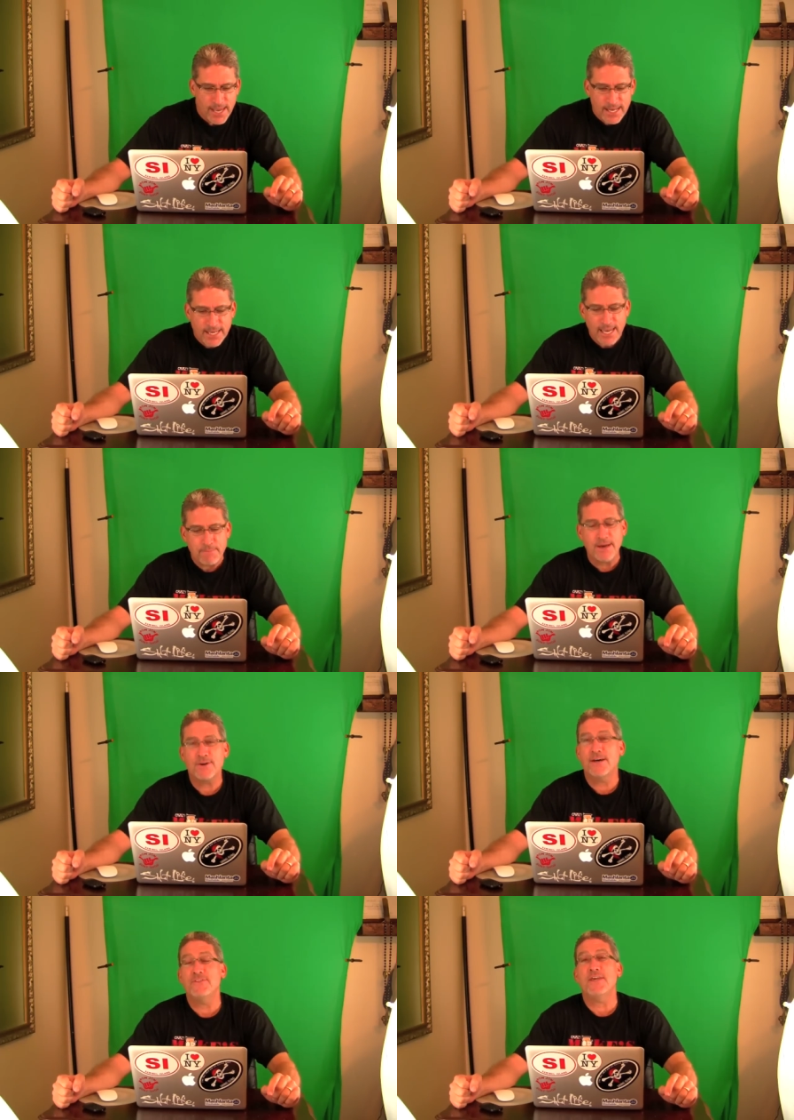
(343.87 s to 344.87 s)
It came
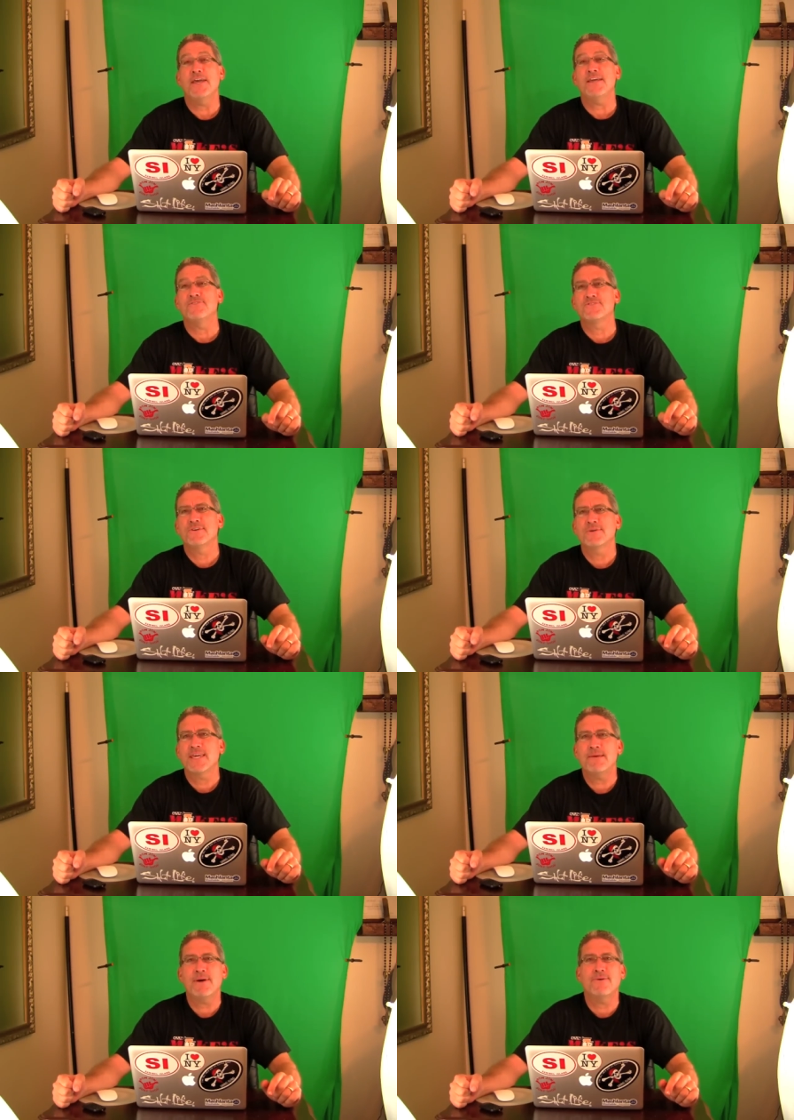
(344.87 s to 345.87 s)
out on the 8th, so it
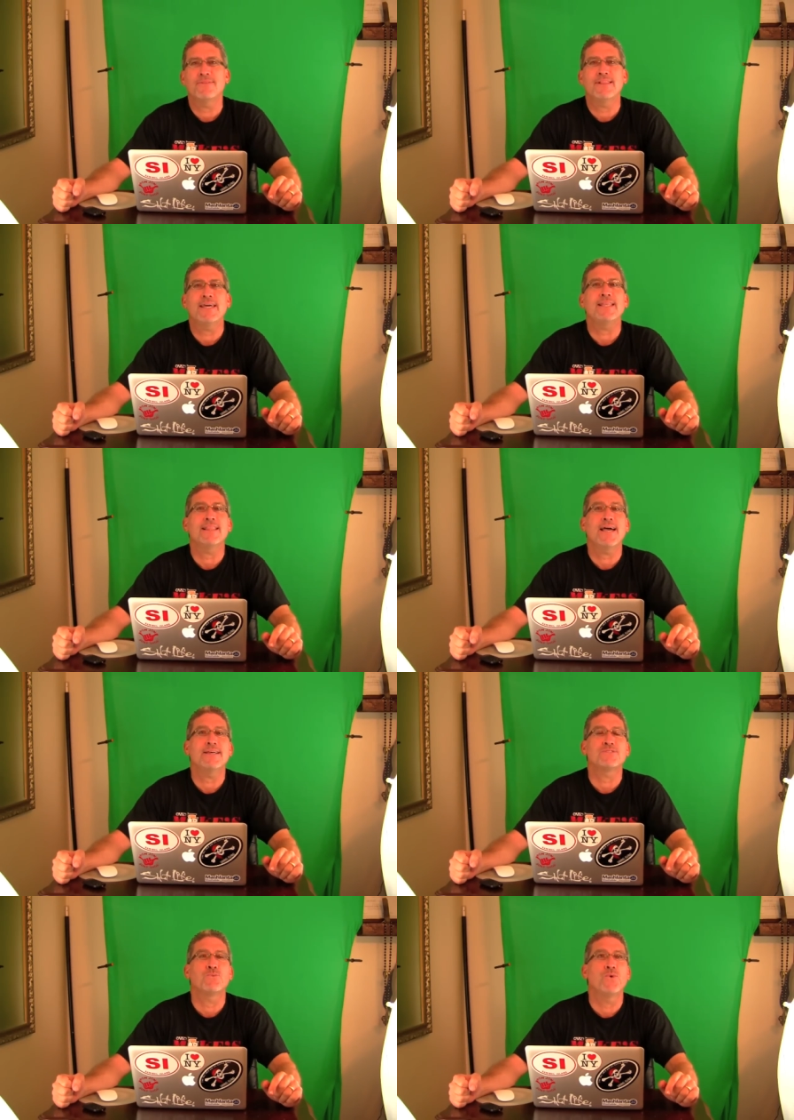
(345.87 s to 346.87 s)
came out late
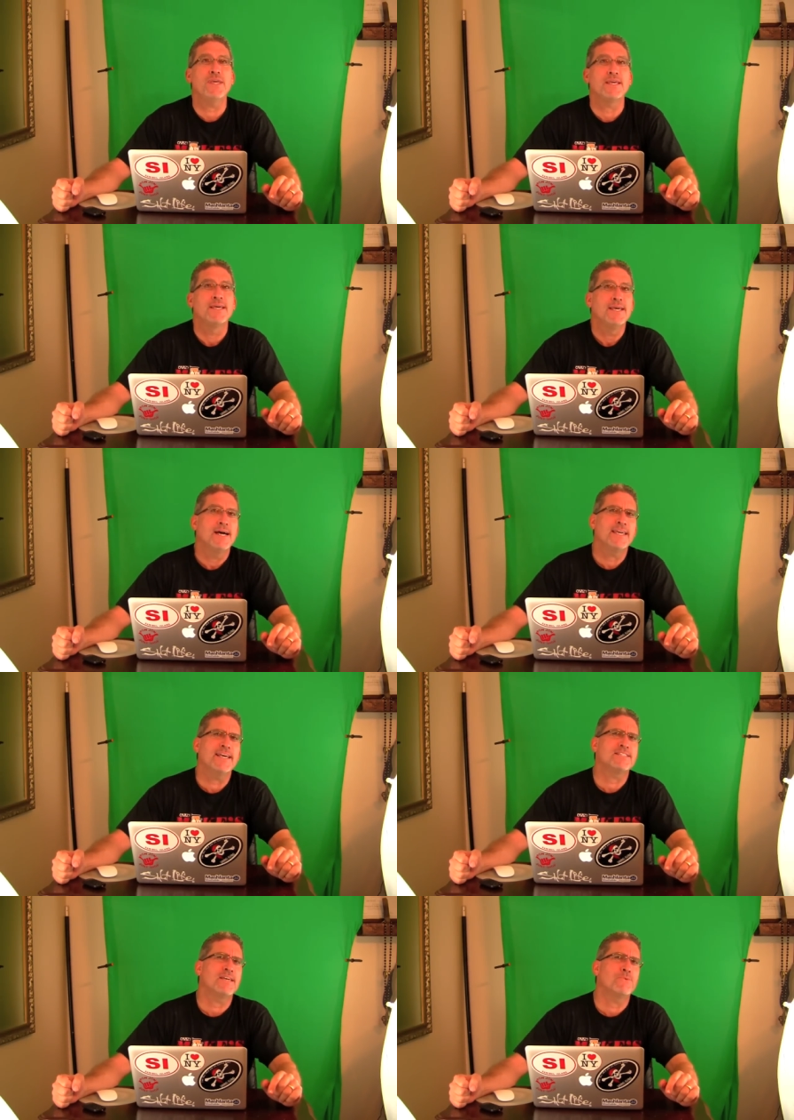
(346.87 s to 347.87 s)
last week. I
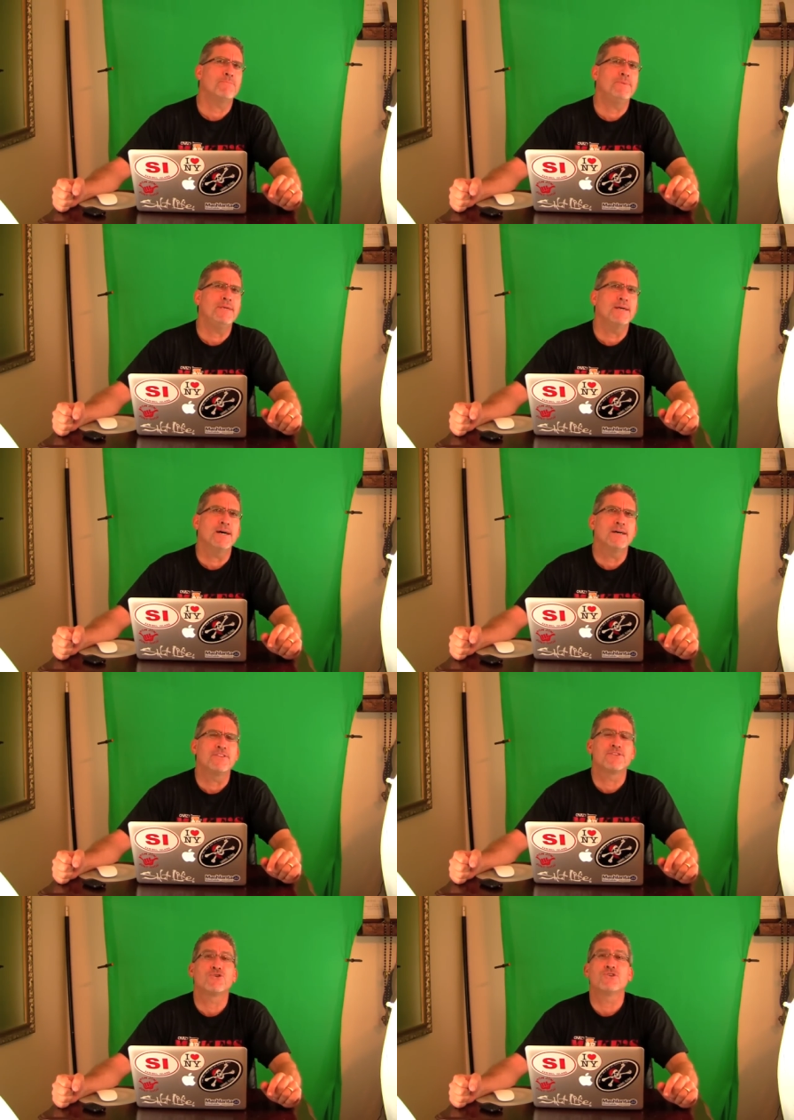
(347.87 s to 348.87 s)
guess that would be
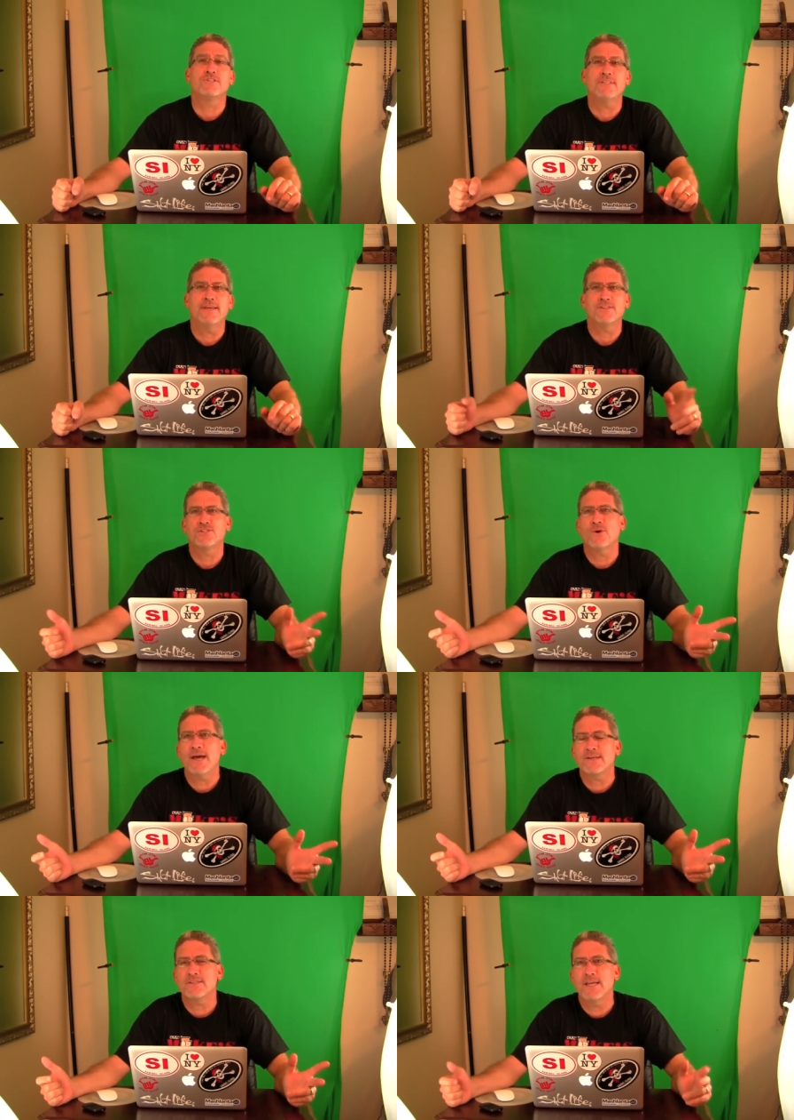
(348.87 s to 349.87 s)
uh, Thursday, so
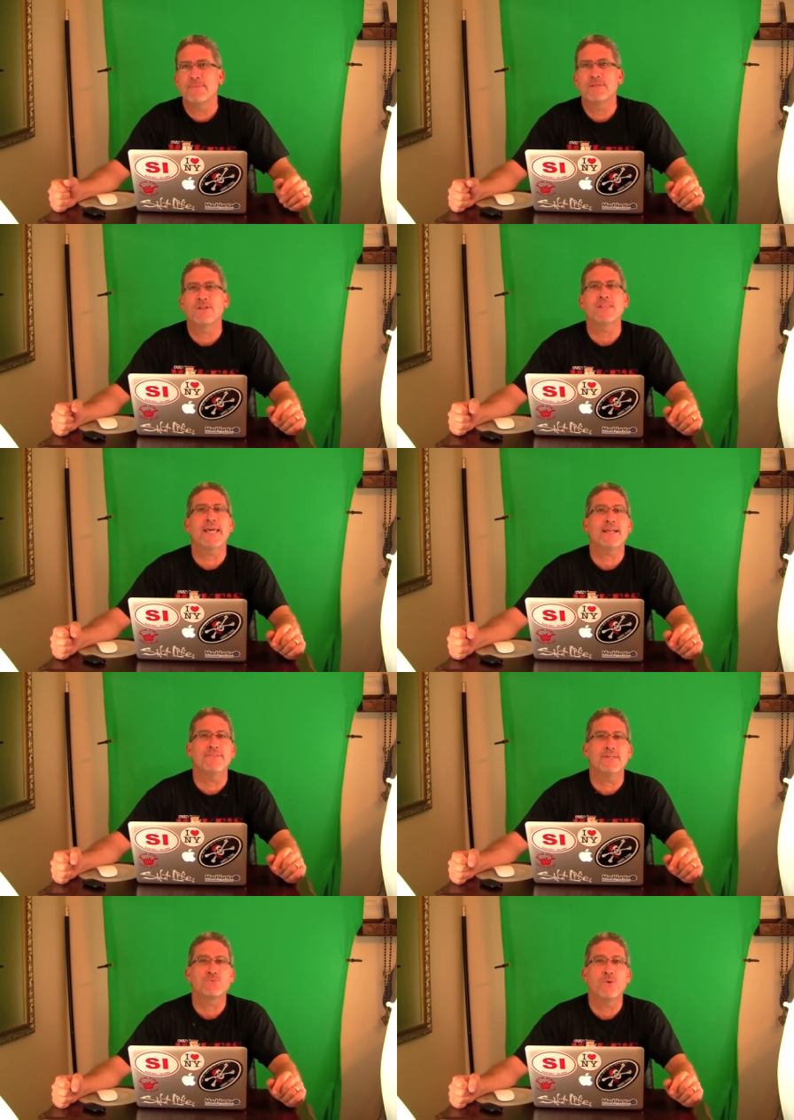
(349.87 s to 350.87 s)
actually I'm a little late
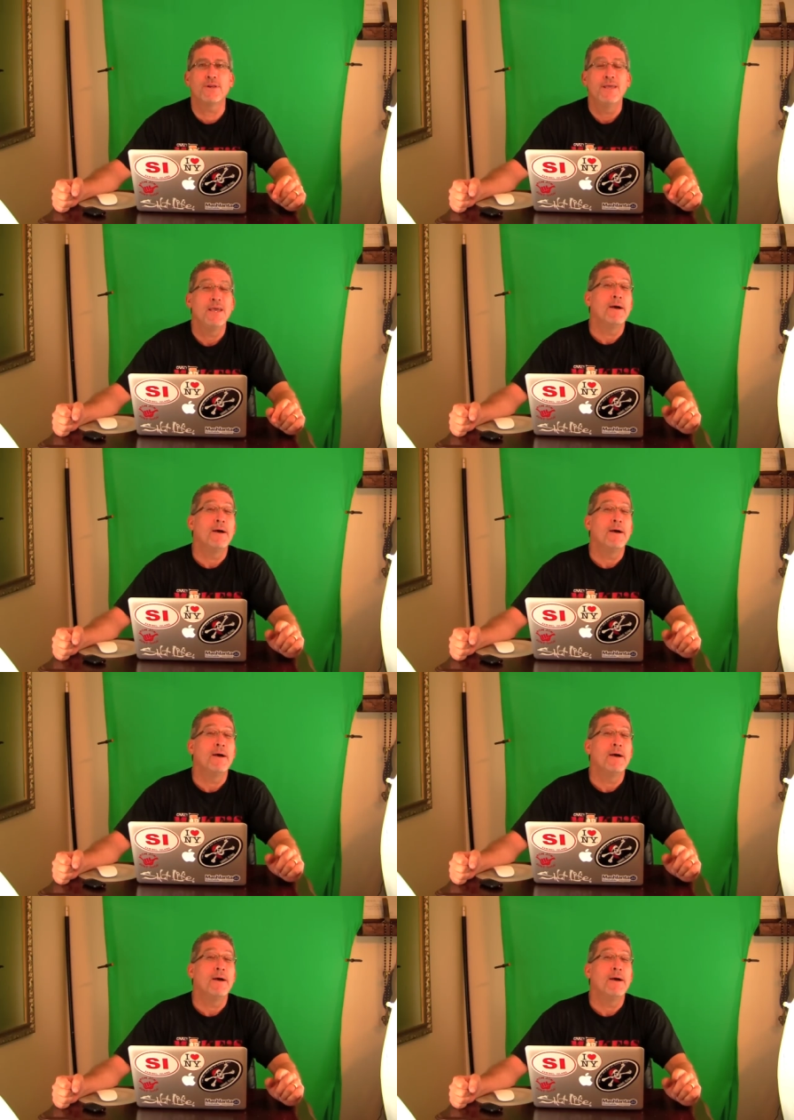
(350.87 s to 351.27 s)
on this one.